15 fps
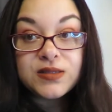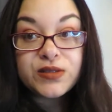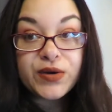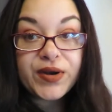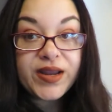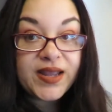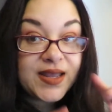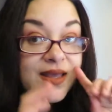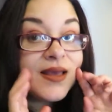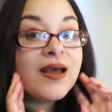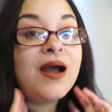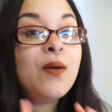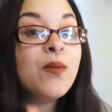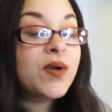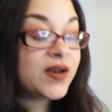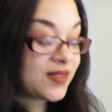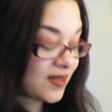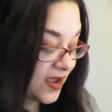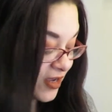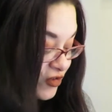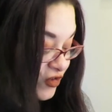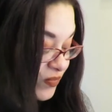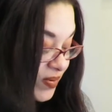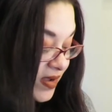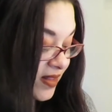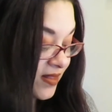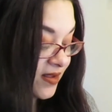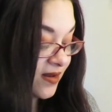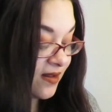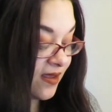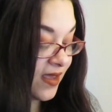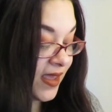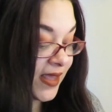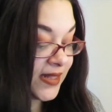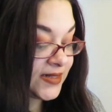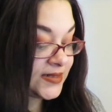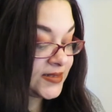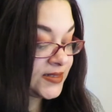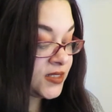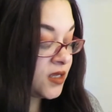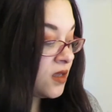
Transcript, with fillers: sorry, I wanted the ice cream palette, and